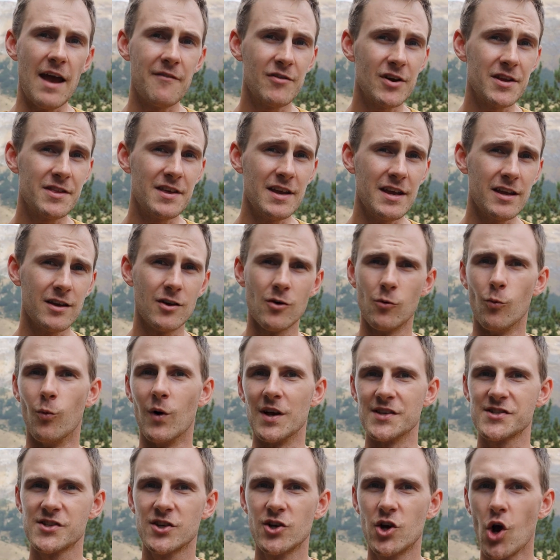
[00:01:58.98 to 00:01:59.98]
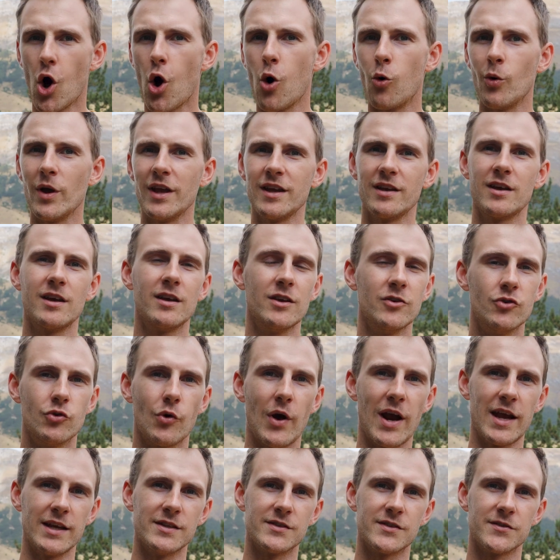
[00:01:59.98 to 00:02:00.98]
Everything was going
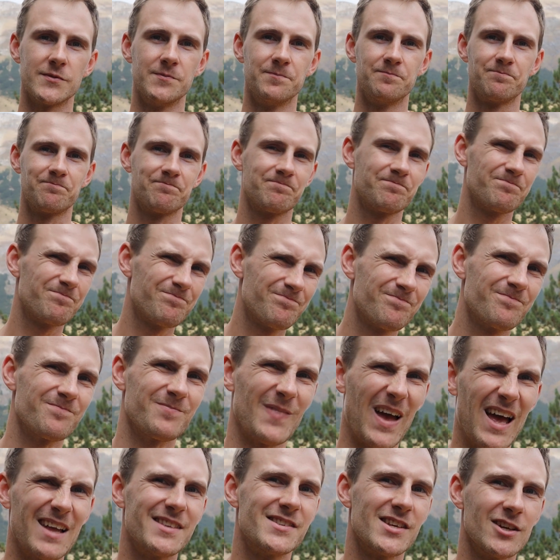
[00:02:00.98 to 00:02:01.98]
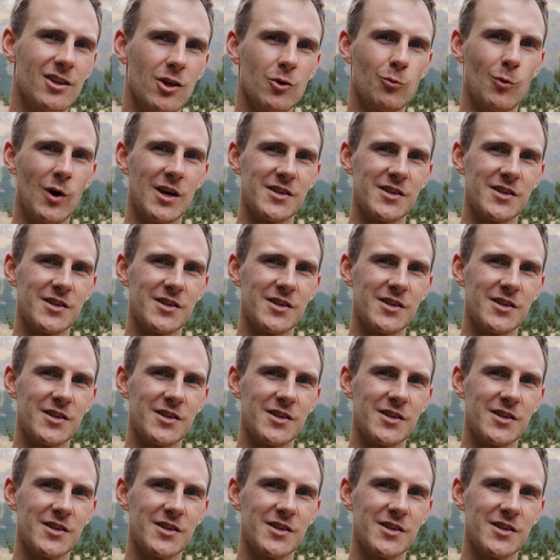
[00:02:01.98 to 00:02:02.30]
great until it